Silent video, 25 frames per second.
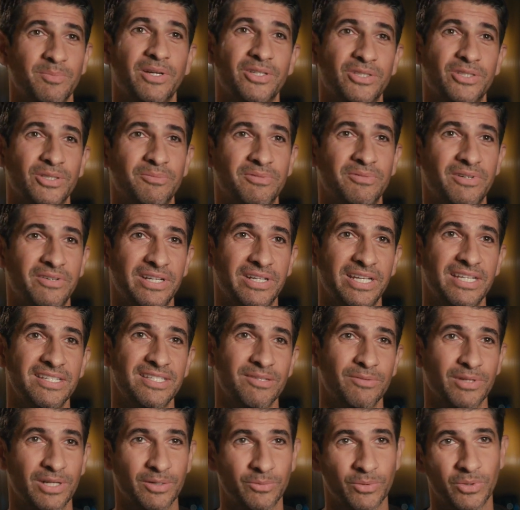Makes my job
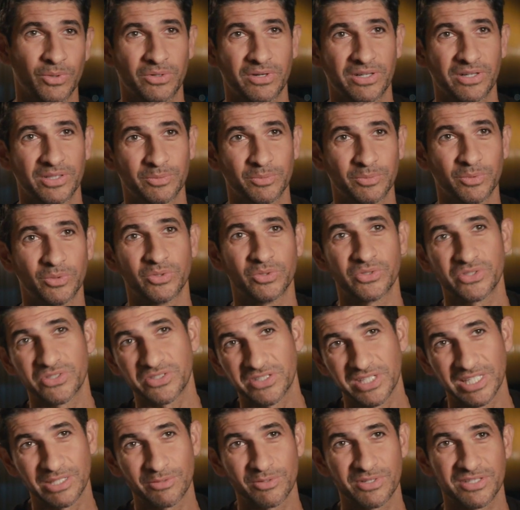very easy when I walk around the
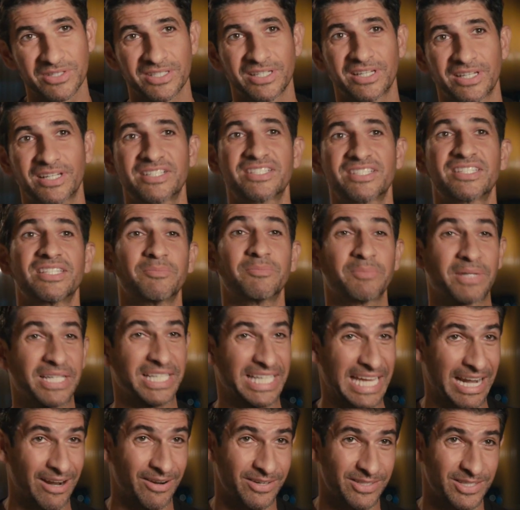walls and see the
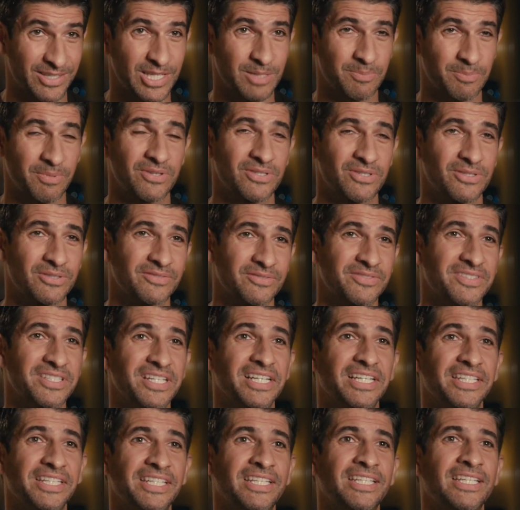research that my character's supposed
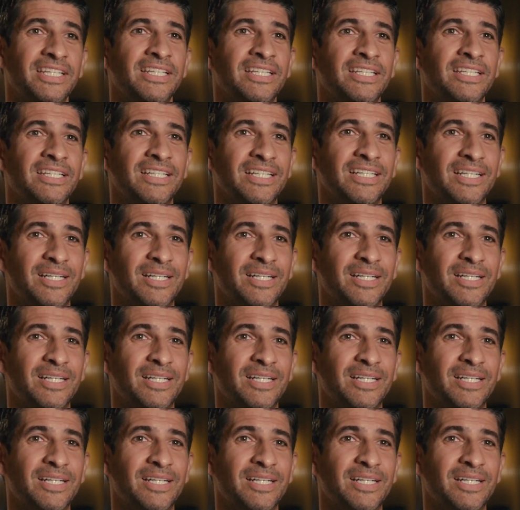to have done.